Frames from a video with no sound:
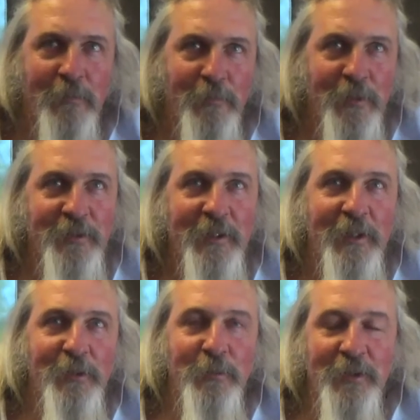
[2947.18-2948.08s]
the first thing
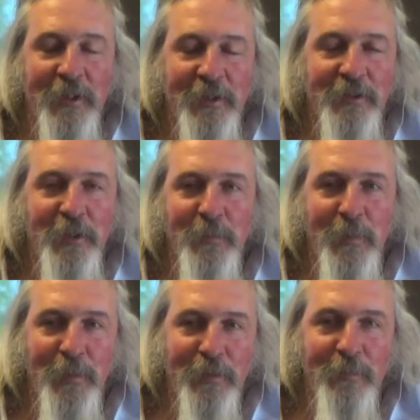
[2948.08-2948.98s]
I'd do is I'd consult my
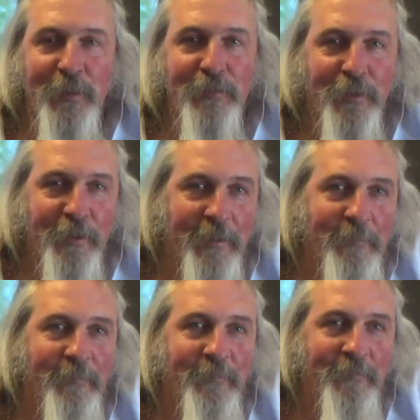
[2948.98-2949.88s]
mother and my father.
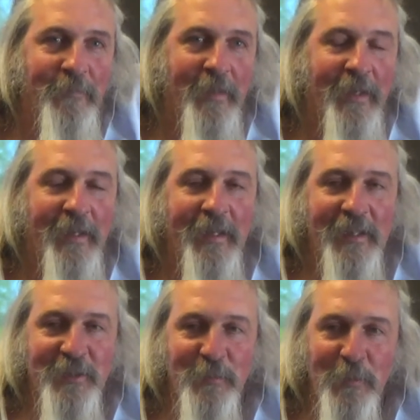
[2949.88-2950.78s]
And I'd
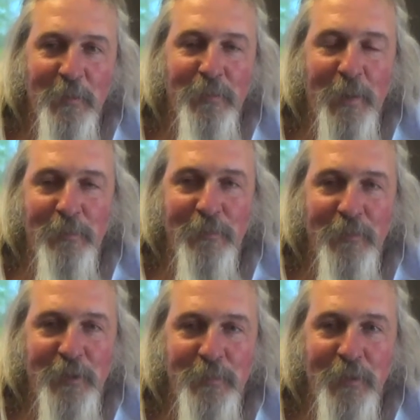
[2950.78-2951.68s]
ask them where proper
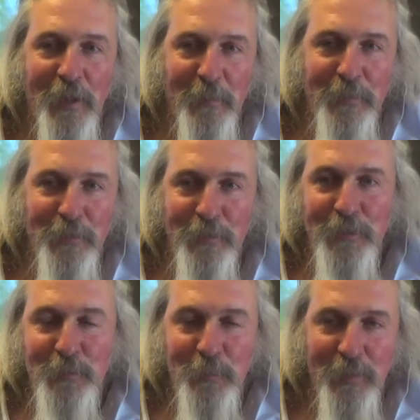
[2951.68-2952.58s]
investment
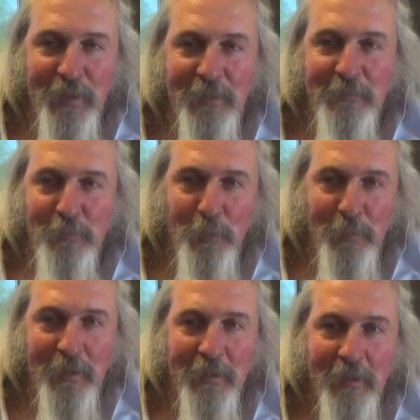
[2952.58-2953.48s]
opportunities would be for
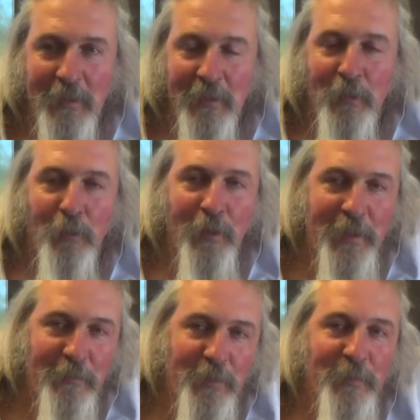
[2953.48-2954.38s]
me. Or I'd
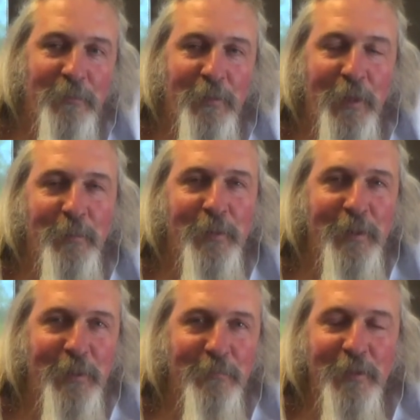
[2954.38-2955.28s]
give it to my family and
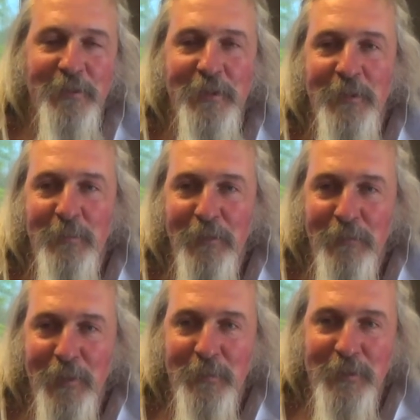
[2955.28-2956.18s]
they invest it in my
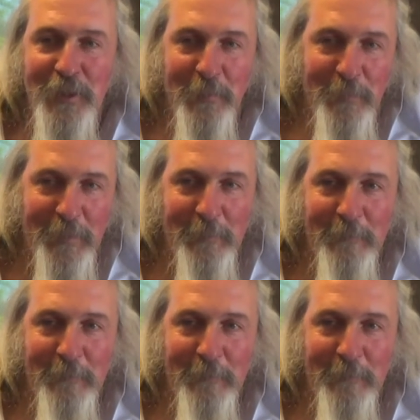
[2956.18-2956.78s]
family's company.